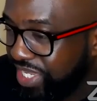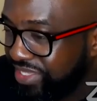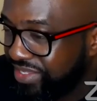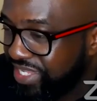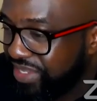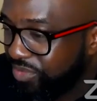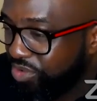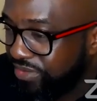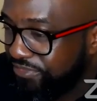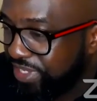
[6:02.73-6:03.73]
nothing. He said, "Go
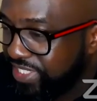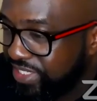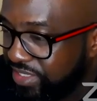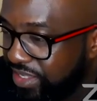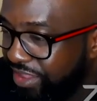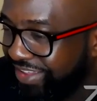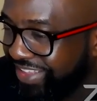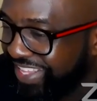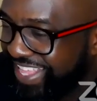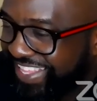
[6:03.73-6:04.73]
ahead and fix it."
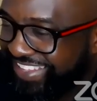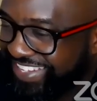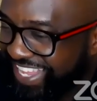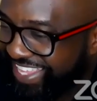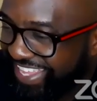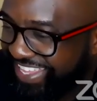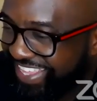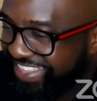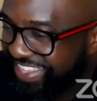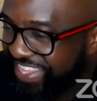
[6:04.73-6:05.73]
He was like, "Hey,
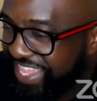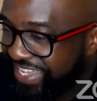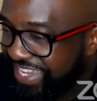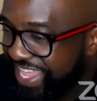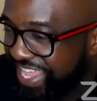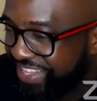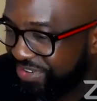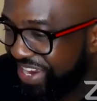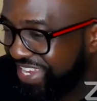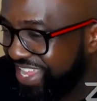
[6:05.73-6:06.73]
you got the cash
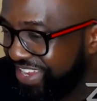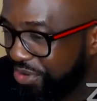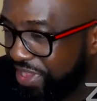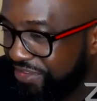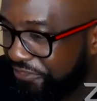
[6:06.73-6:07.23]
right now. Go ahead